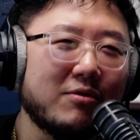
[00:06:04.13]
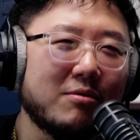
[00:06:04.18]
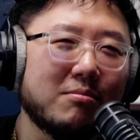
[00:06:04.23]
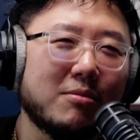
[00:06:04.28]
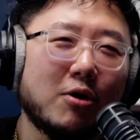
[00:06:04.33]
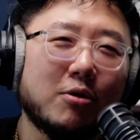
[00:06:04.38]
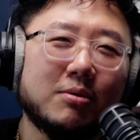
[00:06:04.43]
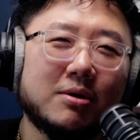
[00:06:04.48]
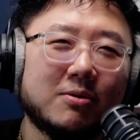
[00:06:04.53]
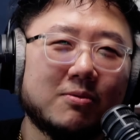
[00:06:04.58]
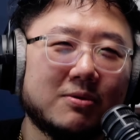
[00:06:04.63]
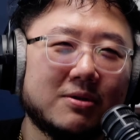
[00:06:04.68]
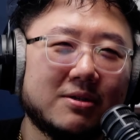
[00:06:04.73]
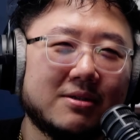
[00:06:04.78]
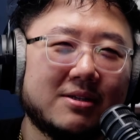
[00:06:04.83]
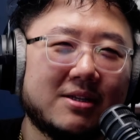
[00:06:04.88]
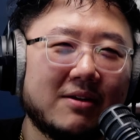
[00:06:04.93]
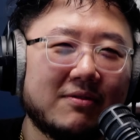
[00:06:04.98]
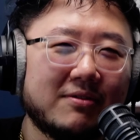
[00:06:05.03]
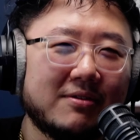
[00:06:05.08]
moment
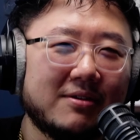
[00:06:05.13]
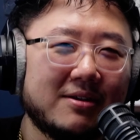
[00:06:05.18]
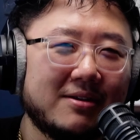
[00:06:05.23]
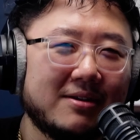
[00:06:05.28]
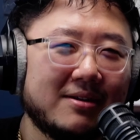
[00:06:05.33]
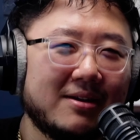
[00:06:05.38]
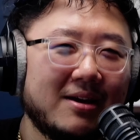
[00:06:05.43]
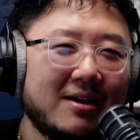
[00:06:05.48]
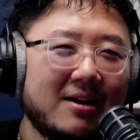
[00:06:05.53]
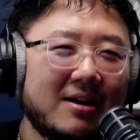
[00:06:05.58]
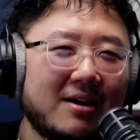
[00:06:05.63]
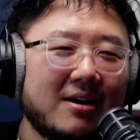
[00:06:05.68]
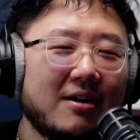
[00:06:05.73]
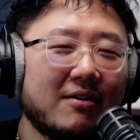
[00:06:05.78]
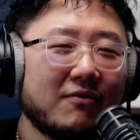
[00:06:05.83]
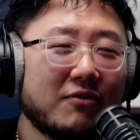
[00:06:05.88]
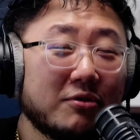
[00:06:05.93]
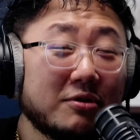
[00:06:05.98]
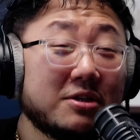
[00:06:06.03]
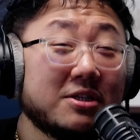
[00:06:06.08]
was definitely,
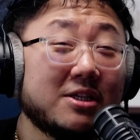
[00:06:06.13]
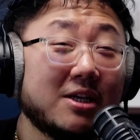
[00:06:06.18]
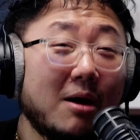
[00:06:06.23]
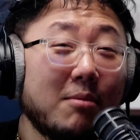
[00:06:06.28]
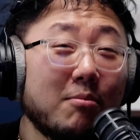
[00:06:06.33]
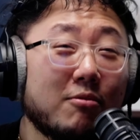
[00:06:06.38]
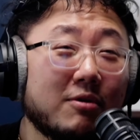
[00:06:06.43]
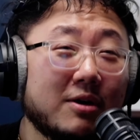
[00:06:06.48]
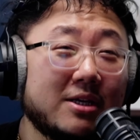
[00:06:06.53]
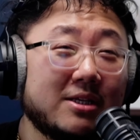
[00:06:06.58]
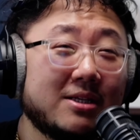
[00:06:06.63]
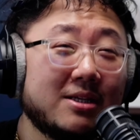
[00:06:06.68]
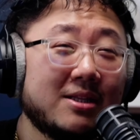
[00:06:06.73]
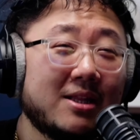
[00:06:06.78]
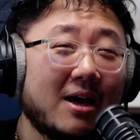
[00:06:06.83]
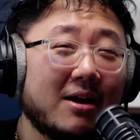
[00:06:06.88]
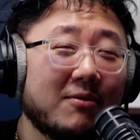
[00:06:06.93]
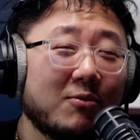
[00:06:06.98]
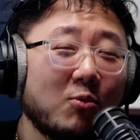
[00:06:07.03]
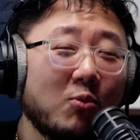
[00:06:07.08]
for some reason,
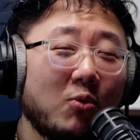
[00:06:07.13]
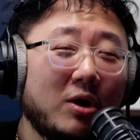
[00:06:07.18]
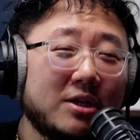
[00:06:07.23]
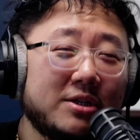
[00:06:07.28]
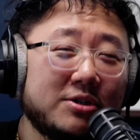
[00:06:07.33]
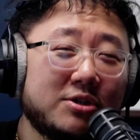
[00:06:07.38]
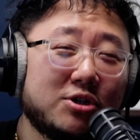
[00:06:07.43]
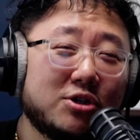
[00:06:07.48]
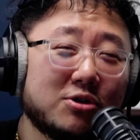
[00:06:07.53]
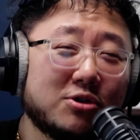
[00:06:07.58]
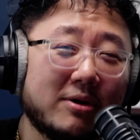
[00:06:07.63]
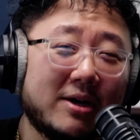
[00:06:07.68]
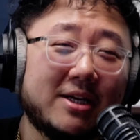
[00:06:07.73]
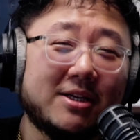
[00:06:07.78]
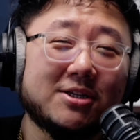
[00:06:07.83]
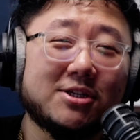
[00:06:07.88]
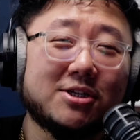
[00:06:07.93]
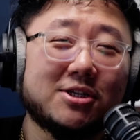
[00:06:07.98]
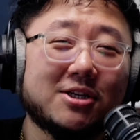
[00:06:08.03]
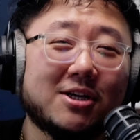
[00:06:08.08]
that one
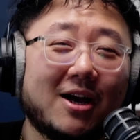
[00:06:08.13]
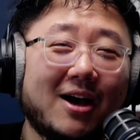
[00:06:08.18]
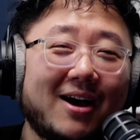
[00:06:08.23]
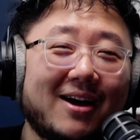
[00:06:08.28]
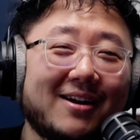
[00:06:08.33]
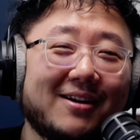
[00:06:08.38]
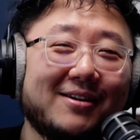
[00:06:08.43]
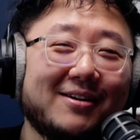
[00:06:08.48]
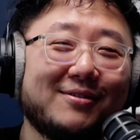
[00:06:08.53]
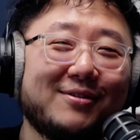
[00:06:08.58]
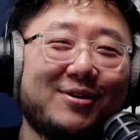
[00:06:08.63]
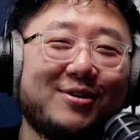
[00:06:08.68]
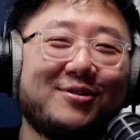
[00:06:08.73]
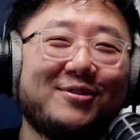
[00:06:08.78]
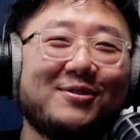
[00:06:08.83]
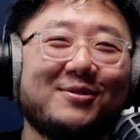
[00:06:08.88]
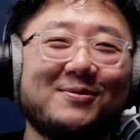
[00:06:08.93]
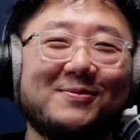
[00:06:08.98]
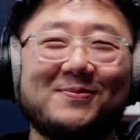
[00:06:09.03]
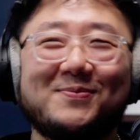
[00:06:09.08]
strange shot
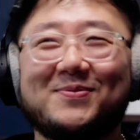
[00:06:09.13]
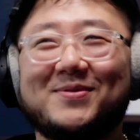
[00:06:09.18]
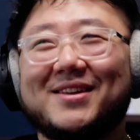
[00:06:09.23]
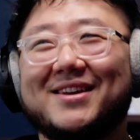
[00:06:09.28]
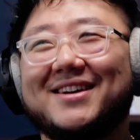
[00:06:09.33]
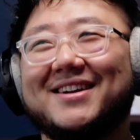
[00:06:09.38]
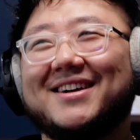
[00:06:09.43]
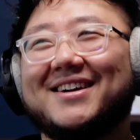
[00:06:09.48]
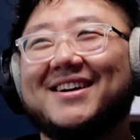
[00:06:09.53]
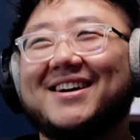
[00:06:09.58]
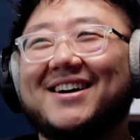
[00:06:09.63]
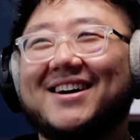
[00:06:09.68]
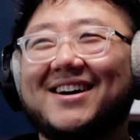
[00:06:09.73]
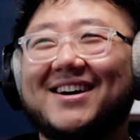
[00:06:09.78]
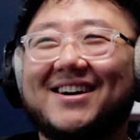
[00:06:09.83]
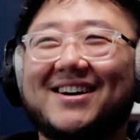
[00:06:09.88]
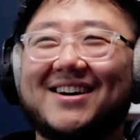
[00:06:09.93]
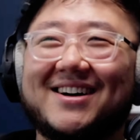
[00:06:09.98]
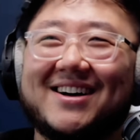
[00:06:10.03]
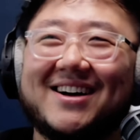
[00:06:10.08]
of
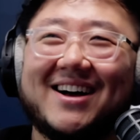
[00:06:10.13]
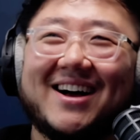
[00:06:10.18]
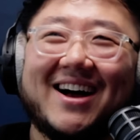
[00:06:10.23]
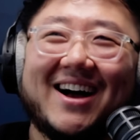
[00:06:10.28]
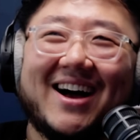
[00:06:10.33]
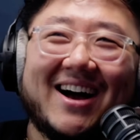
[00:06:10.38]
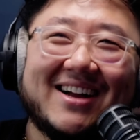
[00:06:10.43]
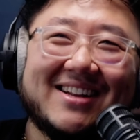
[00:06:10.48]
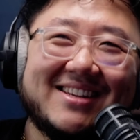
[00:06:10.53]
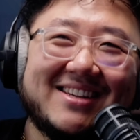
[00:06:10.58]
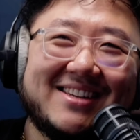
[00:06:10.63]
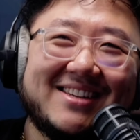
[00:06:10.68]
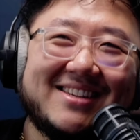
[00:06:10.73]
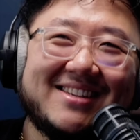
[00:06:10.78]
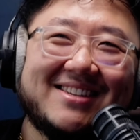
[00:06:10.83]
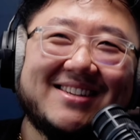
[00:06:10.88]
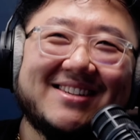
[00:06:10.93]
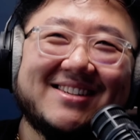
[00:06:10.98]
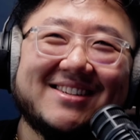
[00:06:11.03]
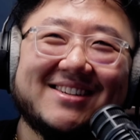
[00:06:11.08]

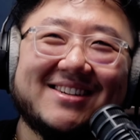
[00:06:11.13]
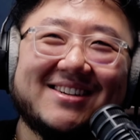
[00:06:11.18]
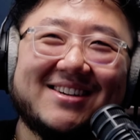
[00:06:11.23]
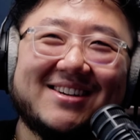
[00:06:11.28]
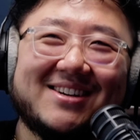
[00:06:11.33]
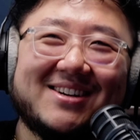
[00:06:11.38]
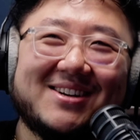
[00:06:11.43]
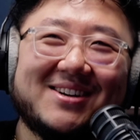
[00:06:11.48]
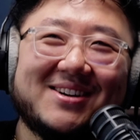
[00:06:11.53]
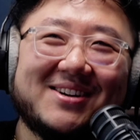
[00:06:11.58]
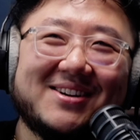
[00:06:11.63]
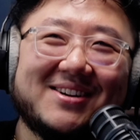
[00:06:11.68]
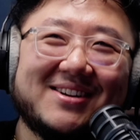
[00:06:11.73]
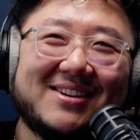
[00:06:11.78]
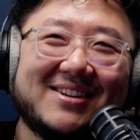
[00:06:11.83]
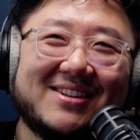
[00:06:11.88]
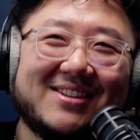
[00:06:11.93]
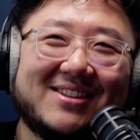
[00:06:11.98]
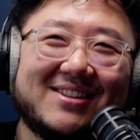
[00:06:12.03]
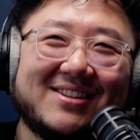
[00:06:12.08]
Hani
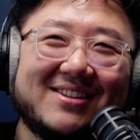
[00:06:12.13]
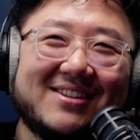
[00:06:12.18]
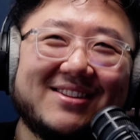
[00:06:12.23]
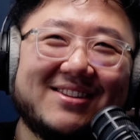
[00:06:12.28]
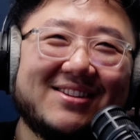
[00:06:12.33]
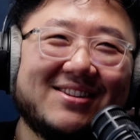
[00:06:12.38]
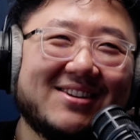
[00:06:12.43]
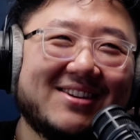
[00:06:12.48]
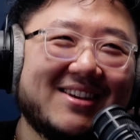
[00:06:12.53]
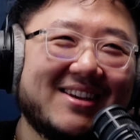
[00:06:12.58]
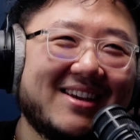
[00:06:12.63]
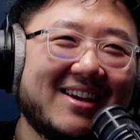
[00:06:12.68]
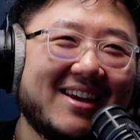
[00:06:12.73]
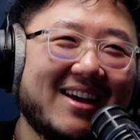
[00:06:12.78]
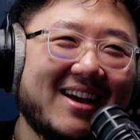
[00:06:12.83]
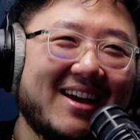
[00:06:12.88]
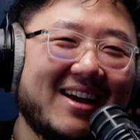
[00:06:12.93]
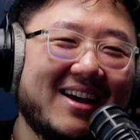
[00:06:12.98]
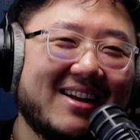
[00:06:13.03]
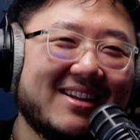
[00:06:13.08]
looking
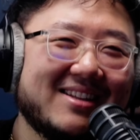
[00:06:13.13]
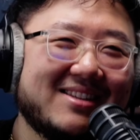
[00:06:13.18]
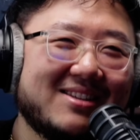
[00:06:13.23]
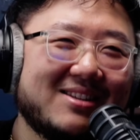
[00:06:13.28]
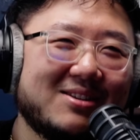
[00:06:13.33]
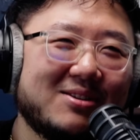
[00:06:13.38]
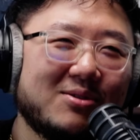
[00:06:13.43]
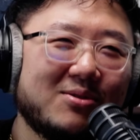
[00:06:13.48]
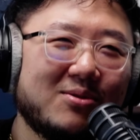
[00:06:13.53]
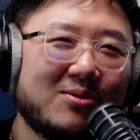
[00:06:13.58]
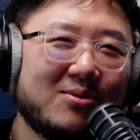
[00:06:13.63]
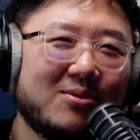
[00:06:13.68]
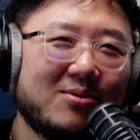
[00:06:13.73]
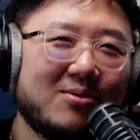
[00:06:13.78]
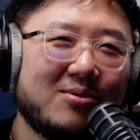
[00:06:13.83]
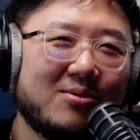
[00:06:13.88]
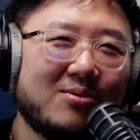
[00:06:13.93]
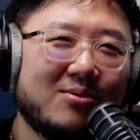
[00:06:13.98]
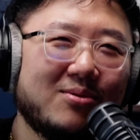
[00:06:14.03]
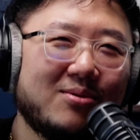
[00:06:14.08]
at,
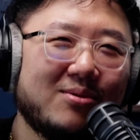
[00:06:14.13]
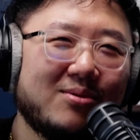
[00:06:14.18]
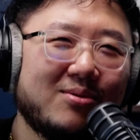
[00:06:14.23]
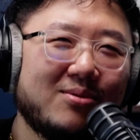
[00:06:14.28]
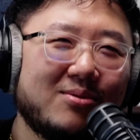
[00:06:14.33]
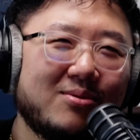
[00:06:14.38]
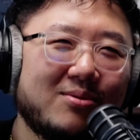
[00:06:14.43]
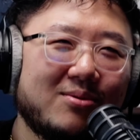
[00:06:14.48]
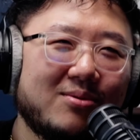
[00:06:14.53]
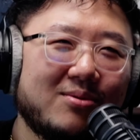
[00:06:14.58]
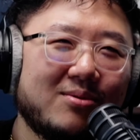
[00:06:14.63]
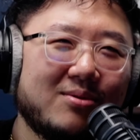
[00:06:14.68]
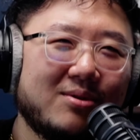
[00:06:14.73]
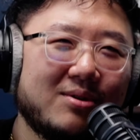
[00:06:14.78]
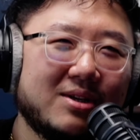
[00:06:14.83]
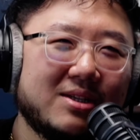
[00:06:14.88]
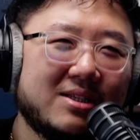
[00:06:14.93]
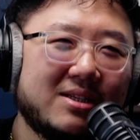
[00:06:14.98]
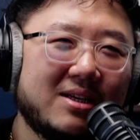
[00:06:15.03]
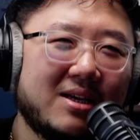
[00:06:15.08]

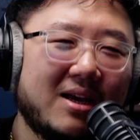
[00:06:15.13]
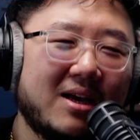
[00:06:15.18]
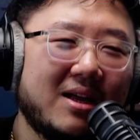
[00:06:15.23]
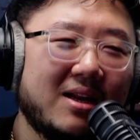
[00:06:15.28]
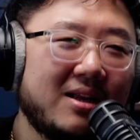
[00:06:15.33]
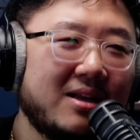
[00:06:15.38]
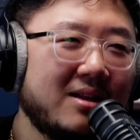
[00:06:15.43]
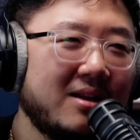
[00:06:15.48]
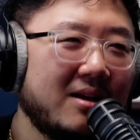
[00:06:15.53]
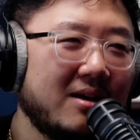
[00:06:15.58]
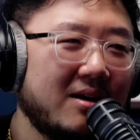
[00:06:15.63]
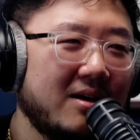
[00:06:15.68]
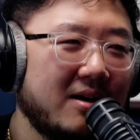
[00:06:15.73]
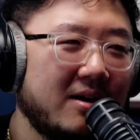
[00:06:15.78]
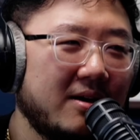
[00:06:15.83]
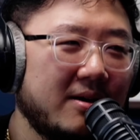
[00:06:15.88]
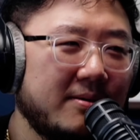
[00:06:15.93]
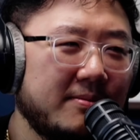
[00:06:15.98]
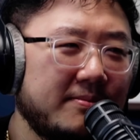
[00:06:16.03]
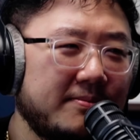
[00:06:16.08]
was it
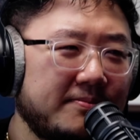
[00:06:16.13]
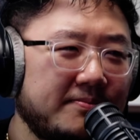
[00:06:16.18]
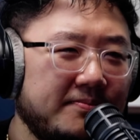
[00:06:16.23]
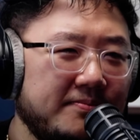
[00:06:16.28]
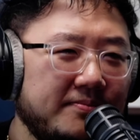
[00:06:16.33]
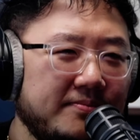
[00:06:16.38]
Henin,